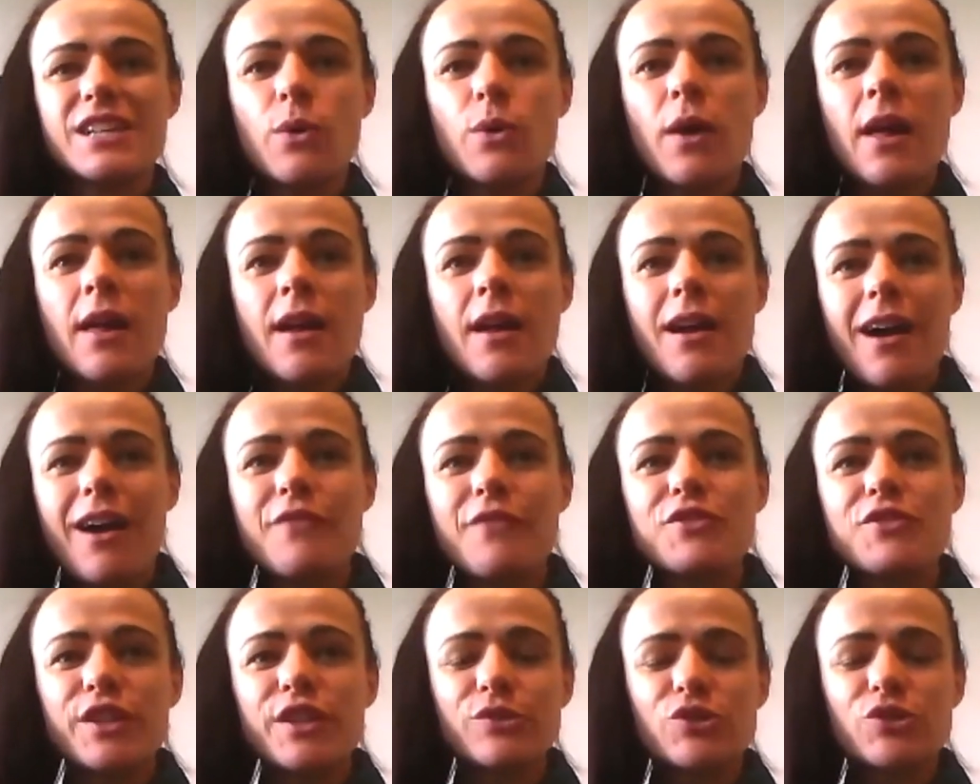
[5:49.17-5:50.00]
So
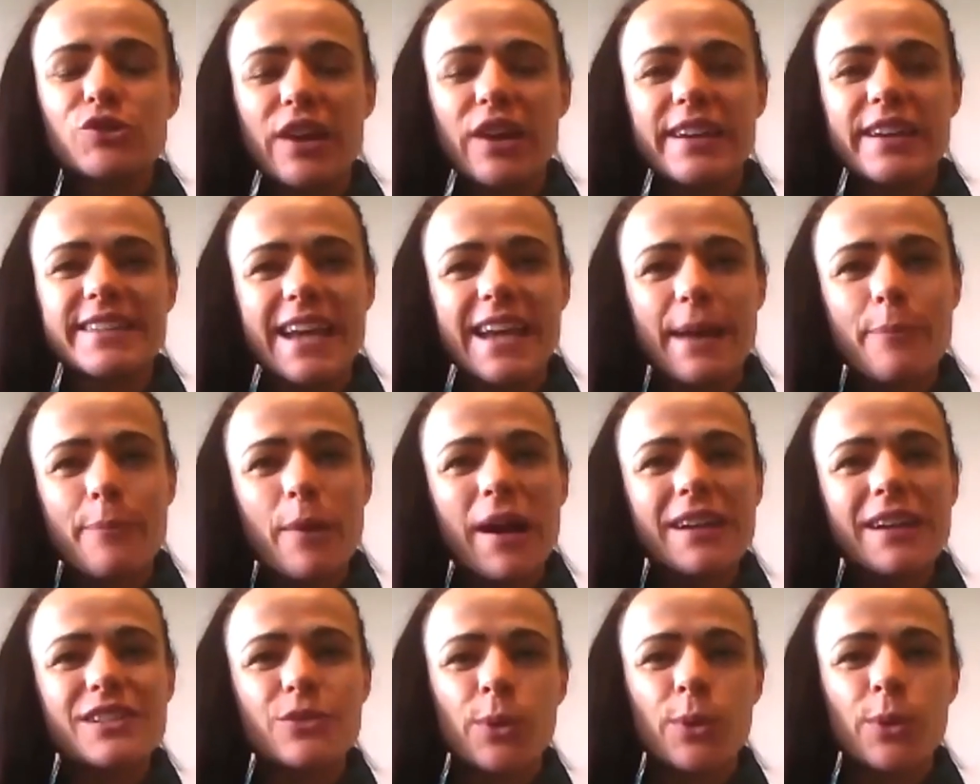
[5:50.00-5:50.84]
obviously it was great to get
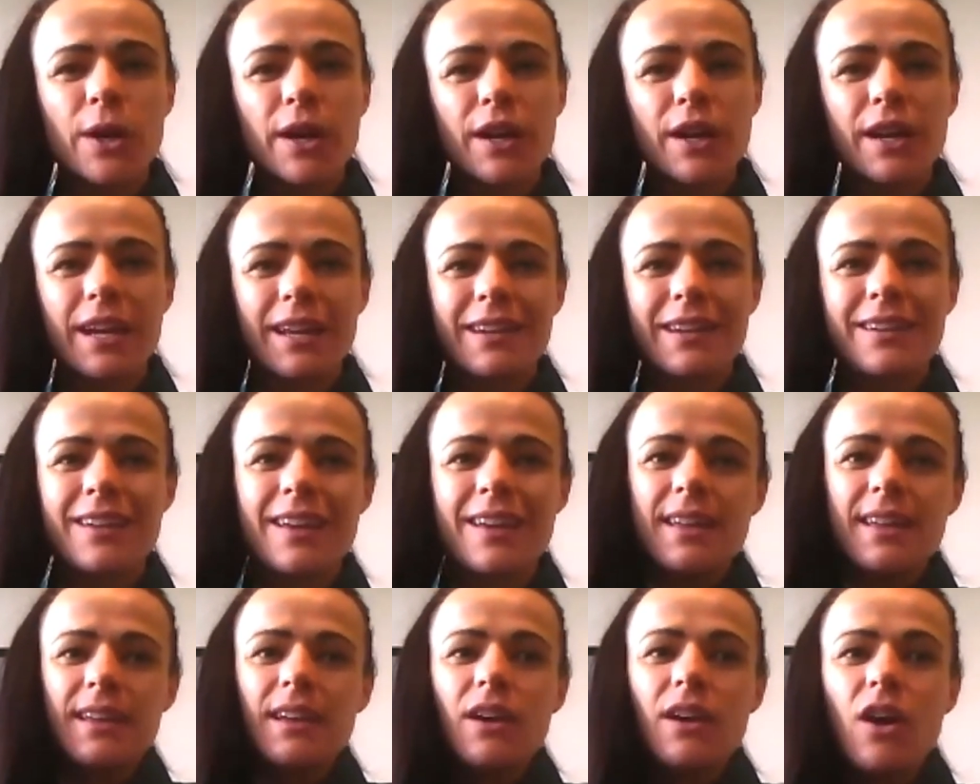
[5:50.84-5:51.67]
back to work, and
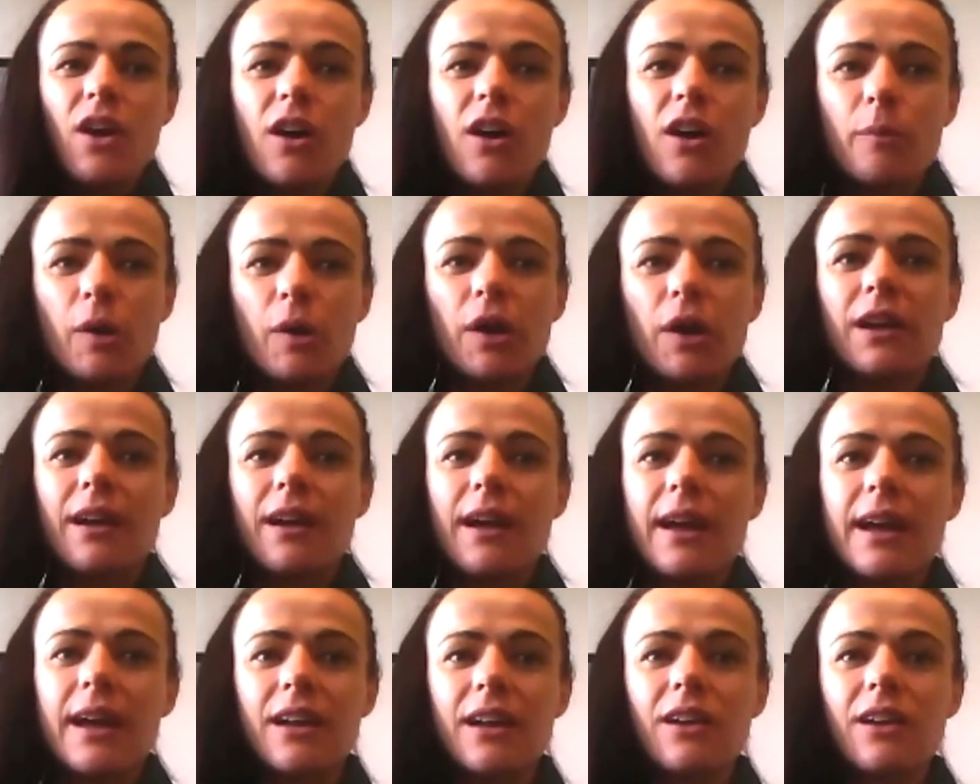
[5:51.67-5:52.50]

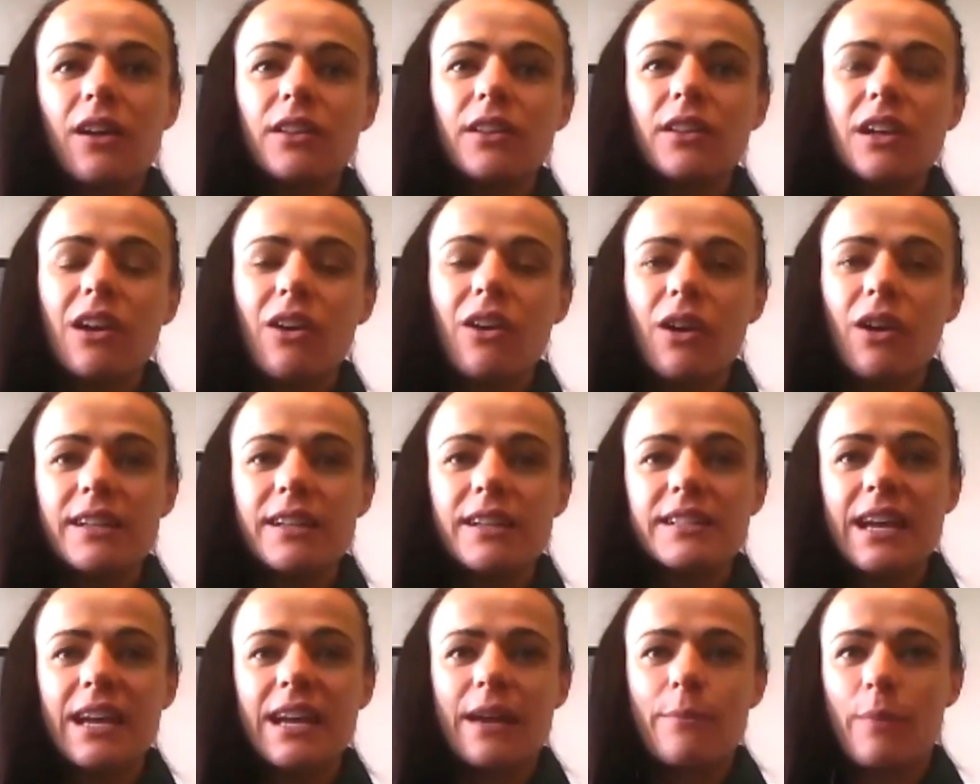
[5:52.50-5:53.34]
a lot of the
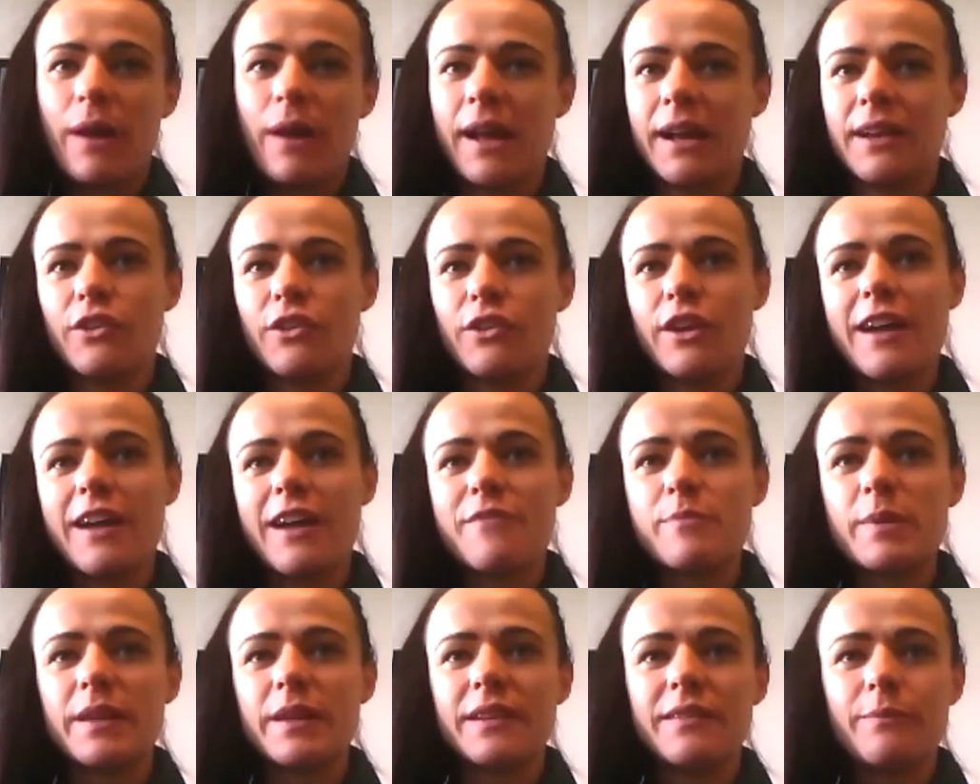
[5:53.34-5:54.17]
clients came back, and I have
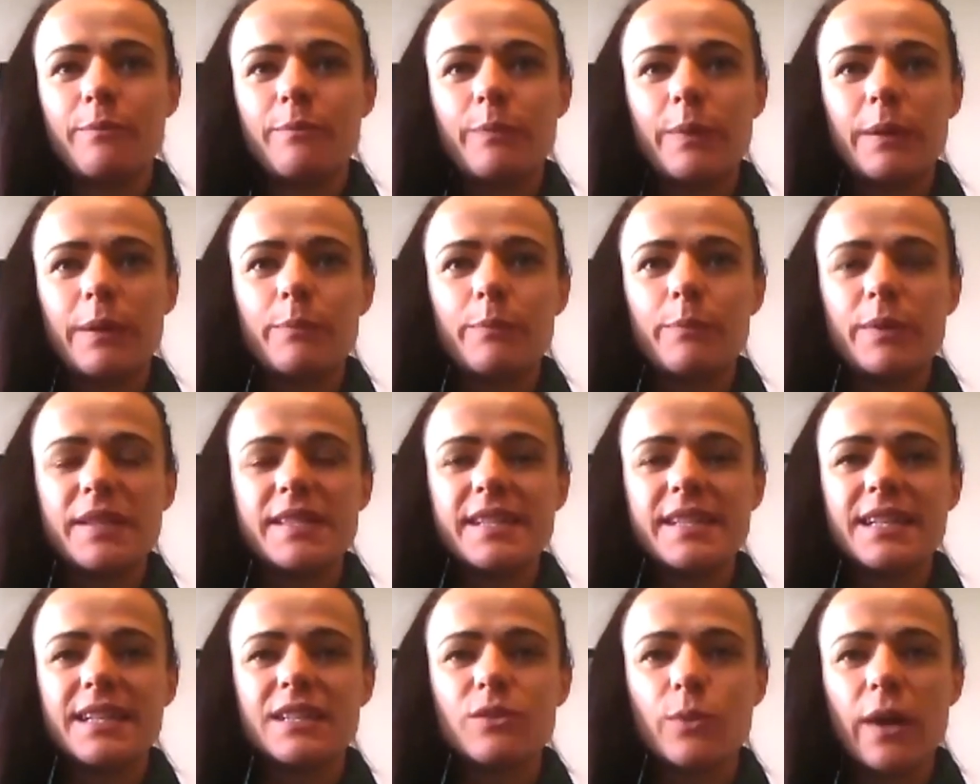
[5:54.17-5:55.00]
been
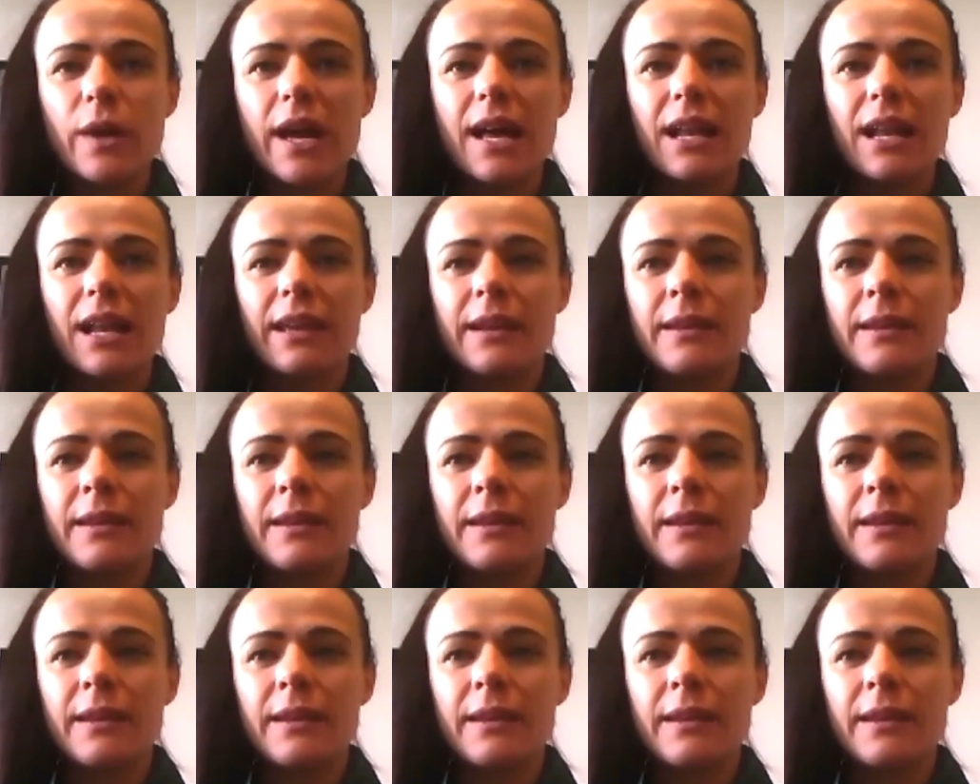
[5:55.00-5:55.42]
busy as well.